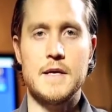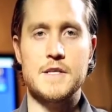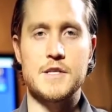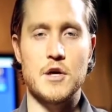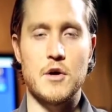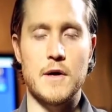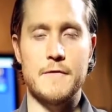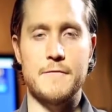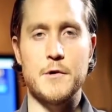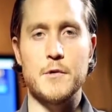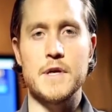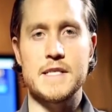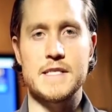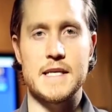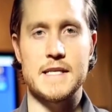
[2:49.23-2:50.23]
So if you
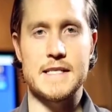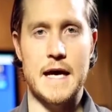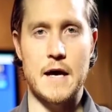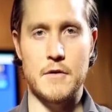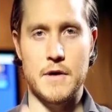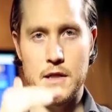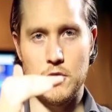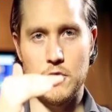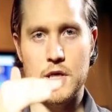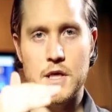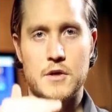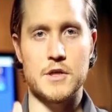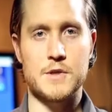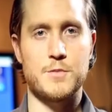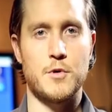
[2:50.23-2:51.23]
were to sit down and look at
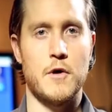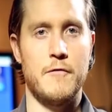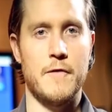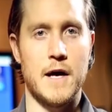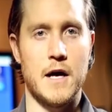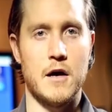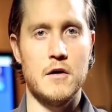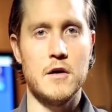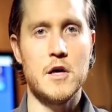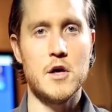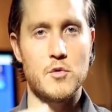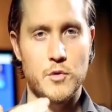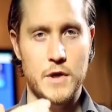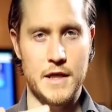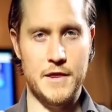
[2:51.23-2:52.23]
a girl's profile,
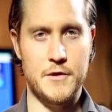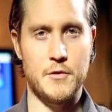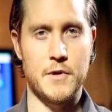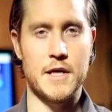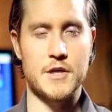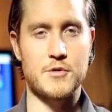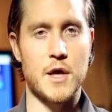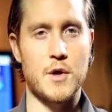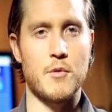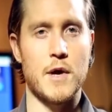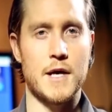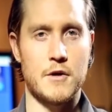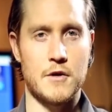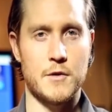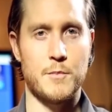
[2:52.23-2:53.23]
read through it, and try and
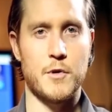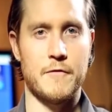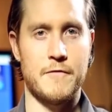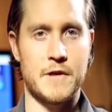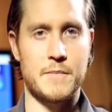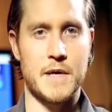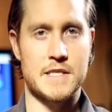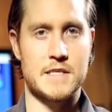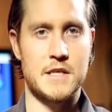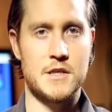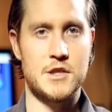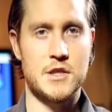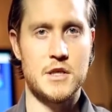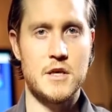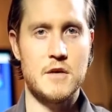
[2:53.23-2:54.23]
write her the perfect
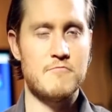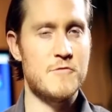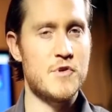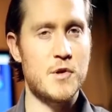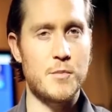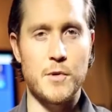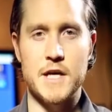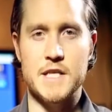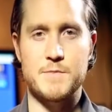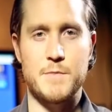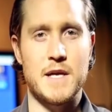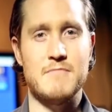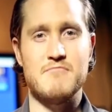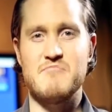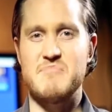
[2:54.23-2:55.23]
message, you could probably
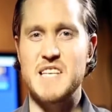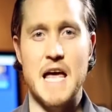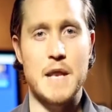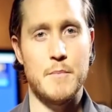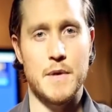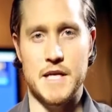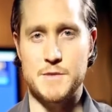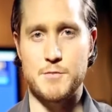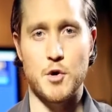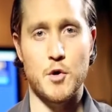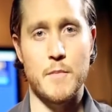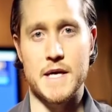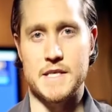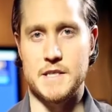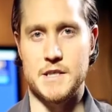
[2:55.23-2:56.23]
spend 10 minutes
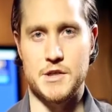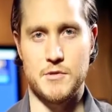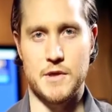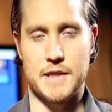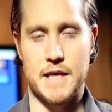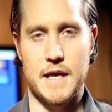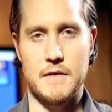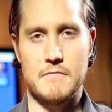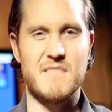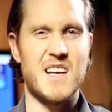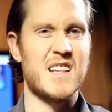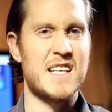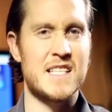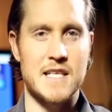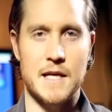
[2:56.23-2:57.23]
per message doing that,
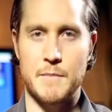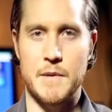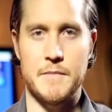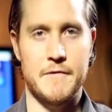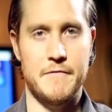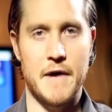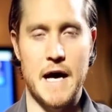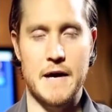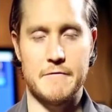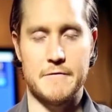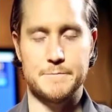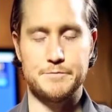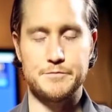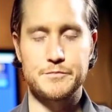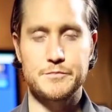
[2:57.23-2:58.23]
at least like maybe 5.
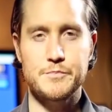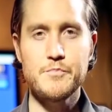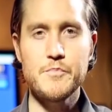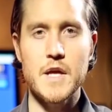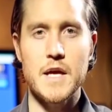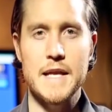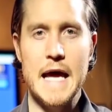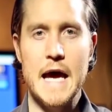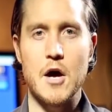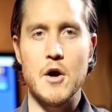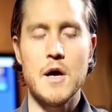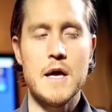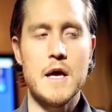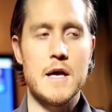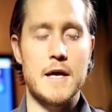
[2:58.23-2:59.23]

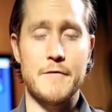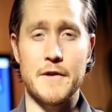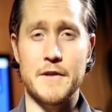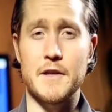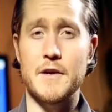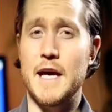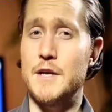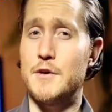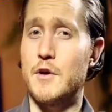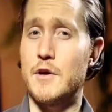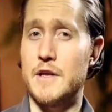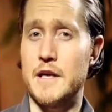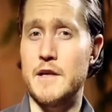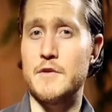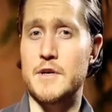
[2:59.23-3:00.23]
Now, if on the other hand you go
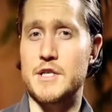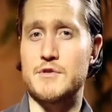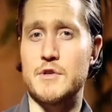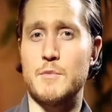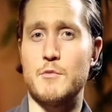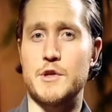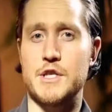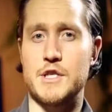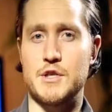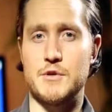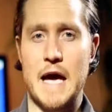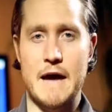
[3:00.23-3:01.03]
to the other extreme, which is you